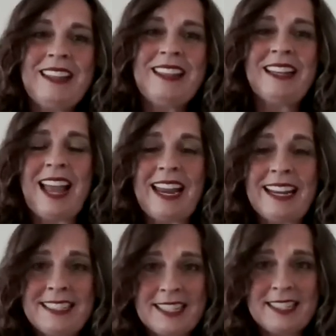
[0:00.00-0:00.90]
The
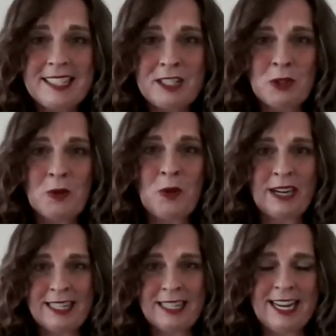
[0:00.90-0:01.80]
Alliance's sister
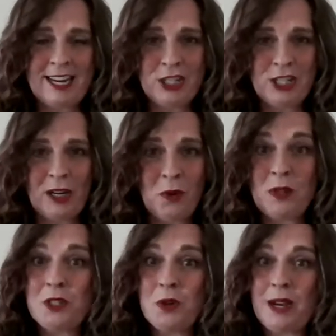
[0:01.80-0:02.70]
organization
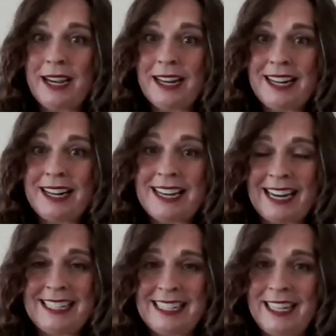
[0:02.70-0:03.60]
was created in
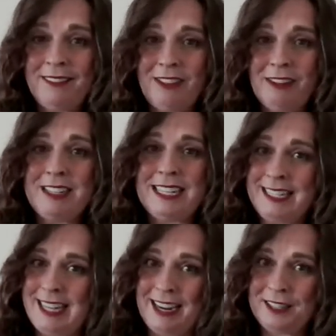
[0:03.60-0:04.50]

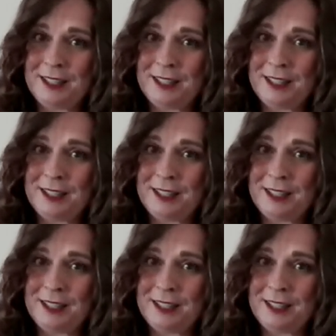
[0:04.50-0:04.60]
1956,